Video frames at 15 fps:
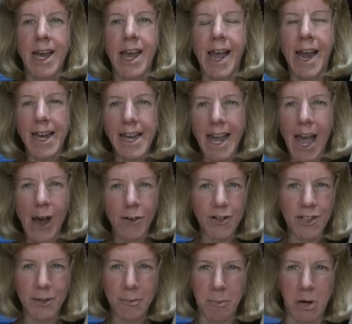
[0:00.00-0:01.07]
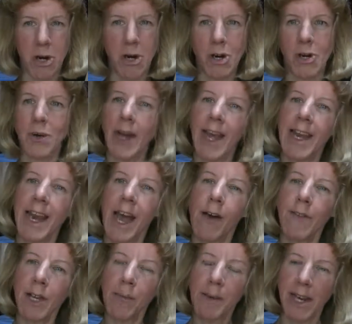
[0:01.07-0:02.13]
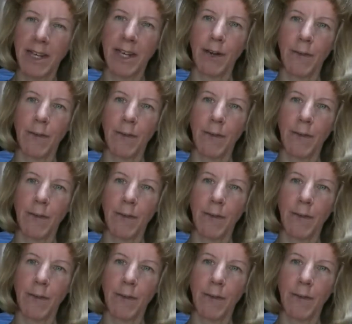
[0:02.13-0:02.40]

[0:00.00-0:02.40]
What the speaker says: heading out tomorrow and having a picnic